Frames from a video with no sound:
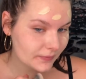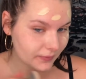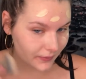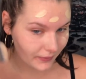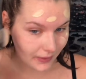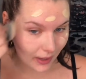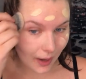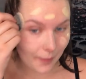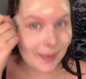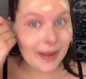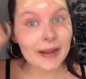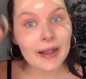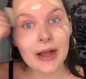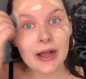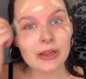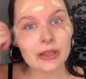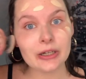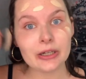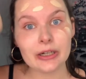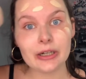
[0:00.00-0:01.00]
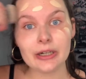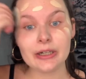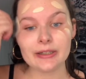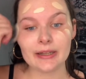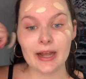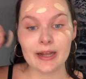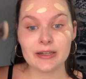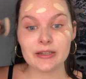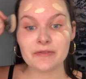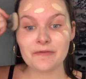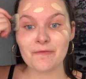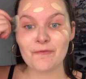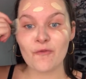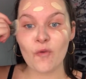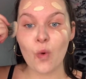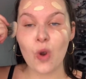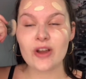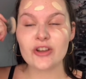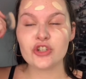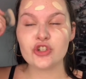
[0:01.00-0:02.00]
Not my color. That is
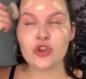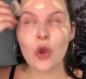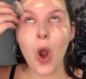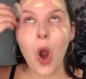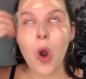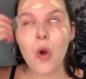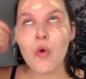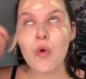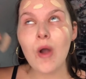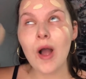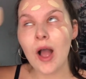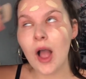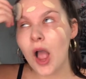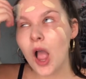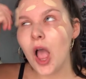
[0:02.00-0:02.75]
for show.